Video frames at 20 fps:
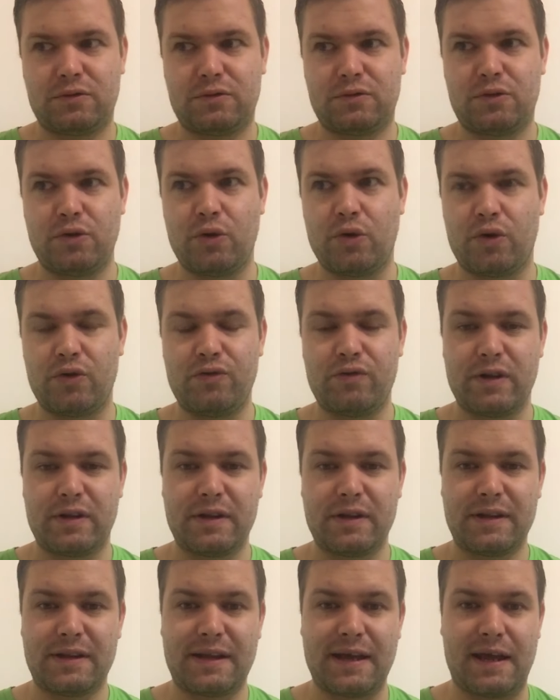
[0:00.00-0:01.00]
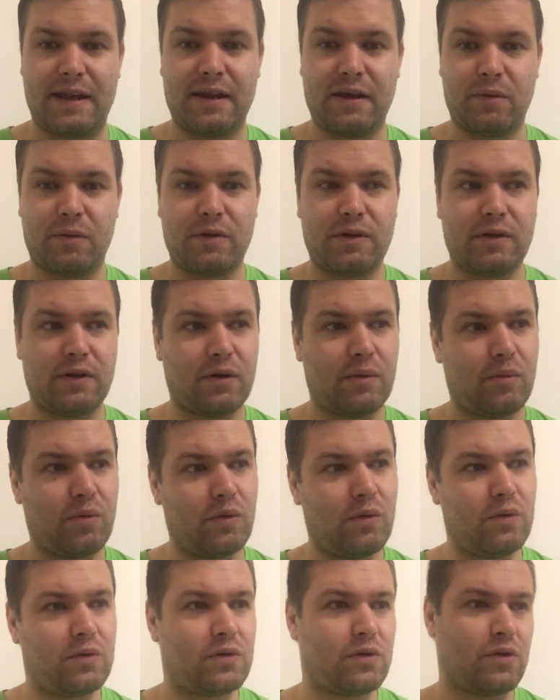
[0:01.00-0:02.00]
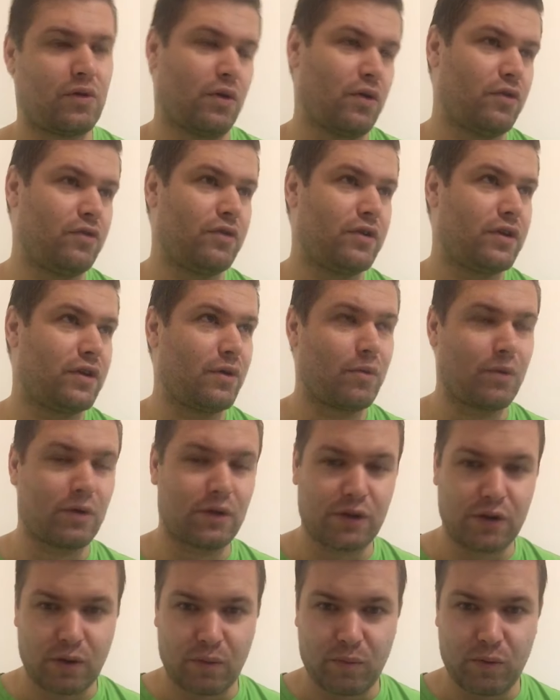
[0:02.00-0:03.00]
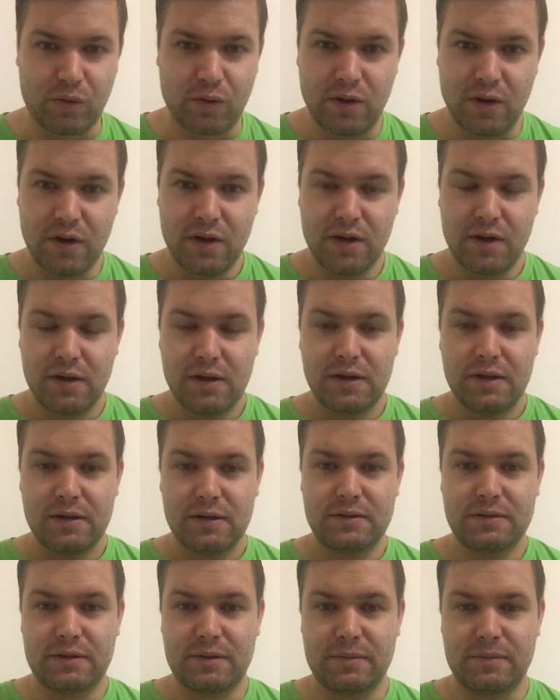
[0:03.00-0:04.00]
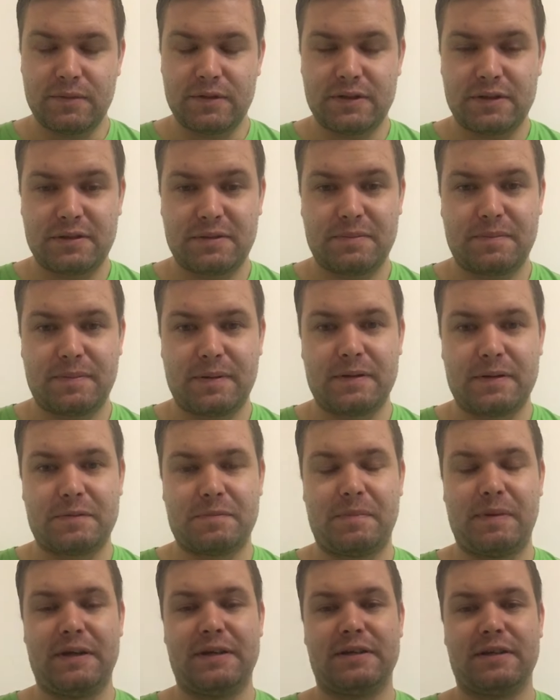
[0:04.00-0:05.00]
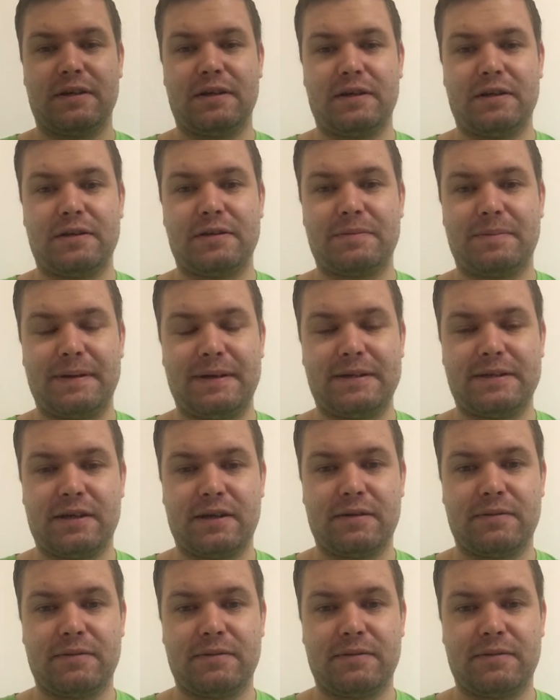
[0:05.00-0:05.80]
210 to 1 double, 200 to 1 double. That's basically in the space